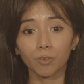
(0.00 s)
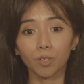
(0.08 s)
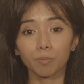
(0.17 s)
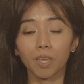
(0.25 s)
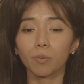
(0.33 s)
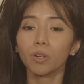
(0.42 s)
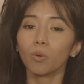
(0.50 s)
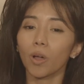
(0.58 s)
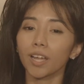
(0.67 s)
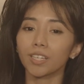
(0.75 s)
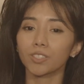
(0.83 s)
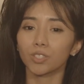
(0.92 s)
for may
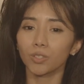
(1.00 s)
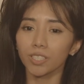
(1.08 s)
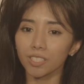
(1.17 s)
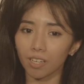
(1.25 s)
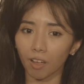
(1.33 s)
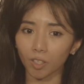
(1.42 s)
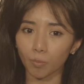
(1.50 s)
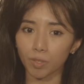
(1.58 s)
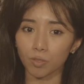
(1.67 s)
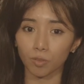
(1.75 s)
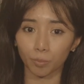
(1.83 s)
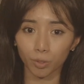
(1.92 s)
require certain
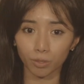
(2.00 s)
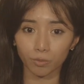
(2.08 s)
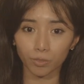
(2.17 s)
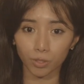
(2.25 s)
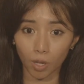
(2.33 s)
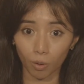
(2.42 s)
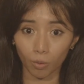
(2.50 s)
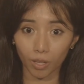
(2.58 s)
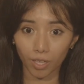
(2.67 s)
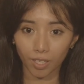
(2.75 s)
documents for proof, so